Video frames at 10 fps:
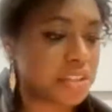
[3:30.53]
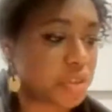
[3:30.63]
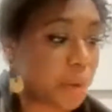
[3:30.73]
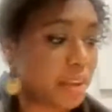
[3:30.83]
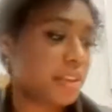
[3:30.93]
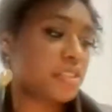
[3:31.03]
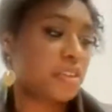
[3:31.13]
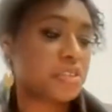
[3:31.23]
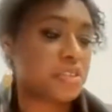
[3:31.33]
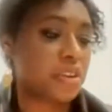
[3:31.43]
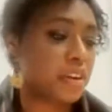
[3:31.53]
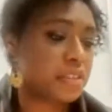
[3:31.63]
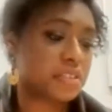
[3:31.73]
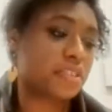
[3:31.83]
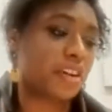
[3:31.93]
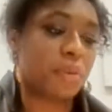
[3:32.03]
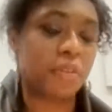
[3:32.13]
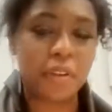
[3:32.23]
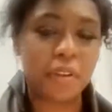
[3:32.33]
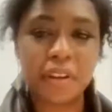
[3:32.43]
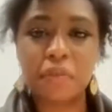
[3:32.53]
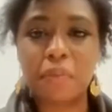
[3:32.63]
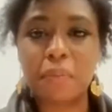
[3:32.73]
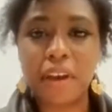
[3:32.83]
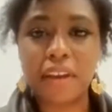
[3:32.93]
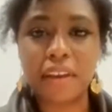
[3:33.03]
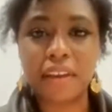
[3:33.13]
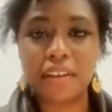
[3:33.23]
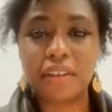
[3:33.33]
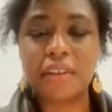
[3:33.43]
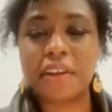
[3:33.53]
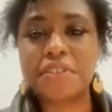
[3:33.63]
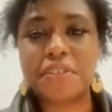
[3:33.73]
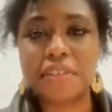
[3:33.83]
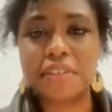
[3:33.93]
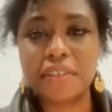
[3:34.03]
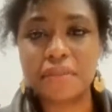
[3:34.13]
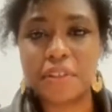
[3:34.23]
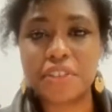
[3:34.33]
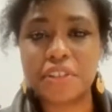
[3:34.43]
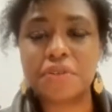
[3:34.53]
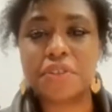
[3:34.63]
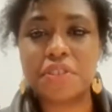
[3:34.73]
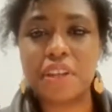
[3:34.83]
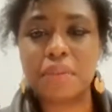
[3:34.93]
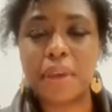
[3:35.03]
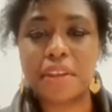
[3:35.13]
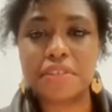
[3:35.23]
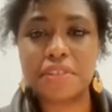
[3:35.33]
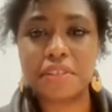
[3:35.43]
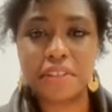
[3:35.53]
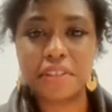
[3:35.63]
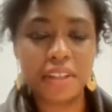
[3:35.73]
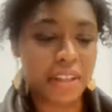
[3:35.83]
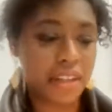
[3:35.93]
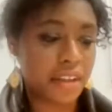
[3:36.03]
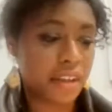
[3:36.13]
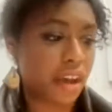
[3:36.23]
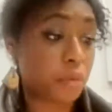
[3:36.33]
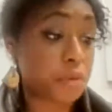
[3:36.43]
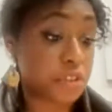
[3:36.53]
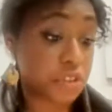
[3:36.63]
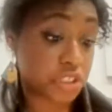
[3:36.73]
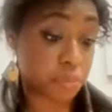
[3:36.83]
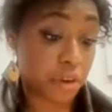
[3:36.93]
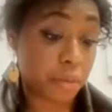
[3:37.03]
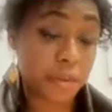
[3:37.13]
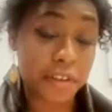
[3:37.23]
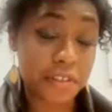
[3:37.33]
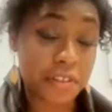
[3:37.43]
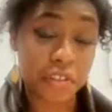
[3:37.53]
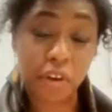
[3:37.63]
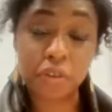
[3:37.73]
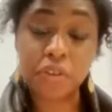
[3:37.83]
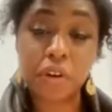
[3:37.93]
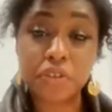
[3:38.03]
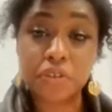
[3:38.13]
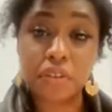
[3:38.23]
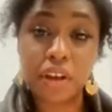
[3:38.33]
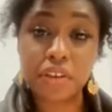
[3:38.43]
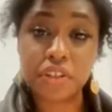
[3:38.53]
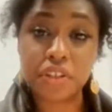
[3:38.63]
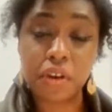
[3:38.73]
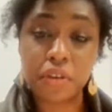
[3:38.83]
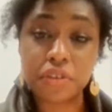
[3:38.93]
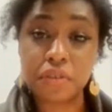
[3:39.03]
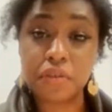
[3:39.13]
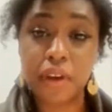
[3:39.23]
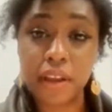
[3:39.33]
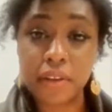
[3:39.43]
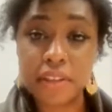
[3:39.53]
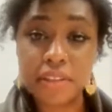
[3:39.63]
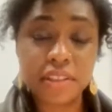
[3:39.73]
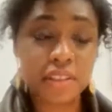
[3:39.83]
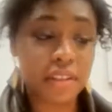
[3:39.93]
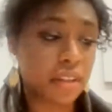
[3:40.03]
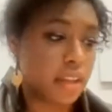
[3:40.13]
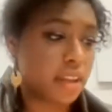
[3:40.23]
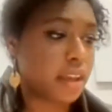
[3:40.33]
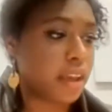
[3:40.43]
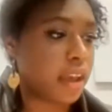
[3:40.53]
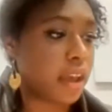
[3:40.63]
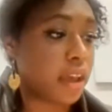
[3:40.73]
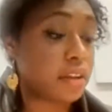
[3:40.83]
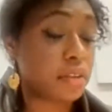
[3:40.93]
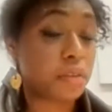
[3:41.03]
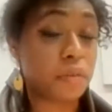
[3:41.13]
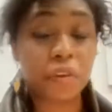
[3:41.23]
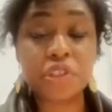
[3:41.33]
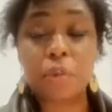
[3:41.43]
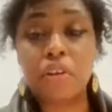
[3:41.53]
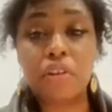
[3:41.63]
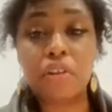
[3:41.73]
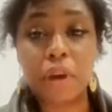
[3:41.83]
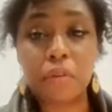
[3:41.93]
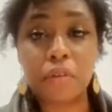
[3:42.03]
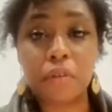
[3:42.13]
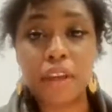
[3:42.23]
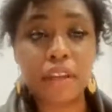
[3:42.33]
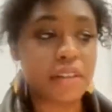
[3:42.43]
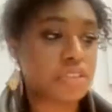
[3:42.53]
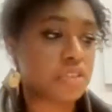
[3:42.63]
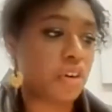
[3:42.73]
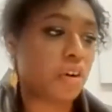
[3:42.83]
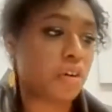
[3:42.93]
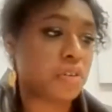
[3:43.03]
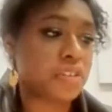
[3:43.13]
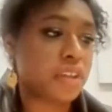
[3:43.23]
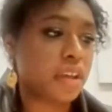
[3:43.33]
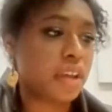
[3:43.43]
So I guess I'll start. I'll be reading from my collection, which, as Christine mentioned, was just published. It's called Cartoon Logic, Cartoon Violence, and the first poem I will read is called